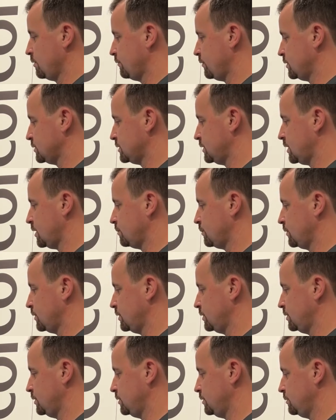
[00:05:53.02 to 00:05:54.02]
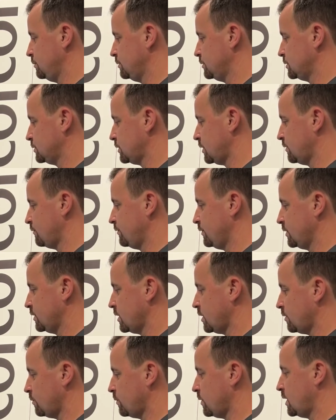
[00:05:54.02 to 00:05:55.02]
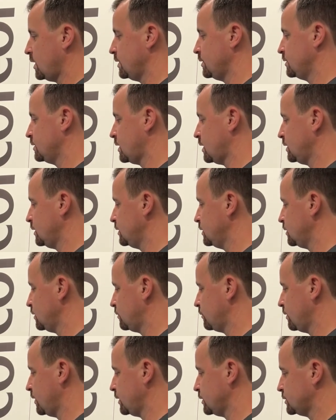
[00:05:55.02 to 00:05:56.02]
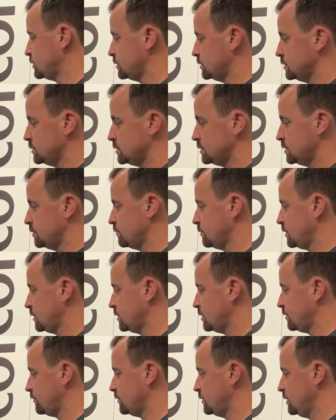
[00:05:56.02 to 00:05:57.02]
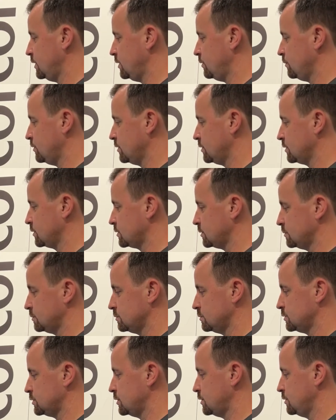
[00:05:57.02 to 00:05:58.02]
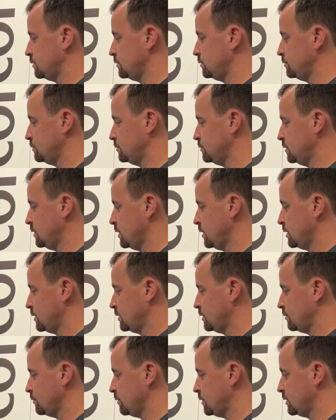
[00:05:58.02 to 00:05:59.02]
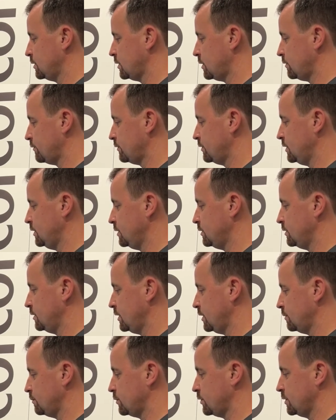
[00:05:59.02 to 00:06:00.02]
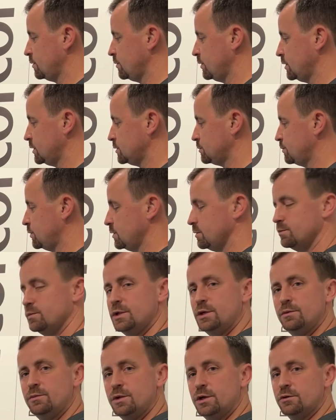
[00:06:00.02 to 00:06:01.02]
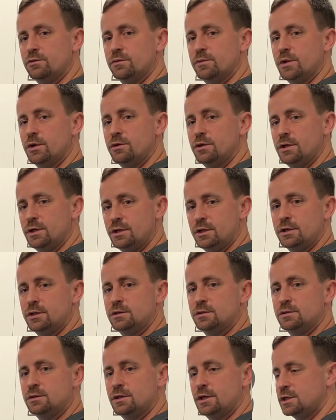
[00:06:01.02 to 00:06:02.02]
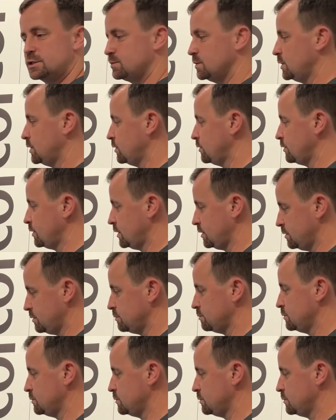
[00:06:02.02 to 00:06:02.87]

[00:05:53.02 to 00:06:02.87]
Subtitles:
first thing I'm going to do is try and figure out why they're not getting corrections. They're running off the network, so they're running off the internet pretty much, but me being remoted in lets me know that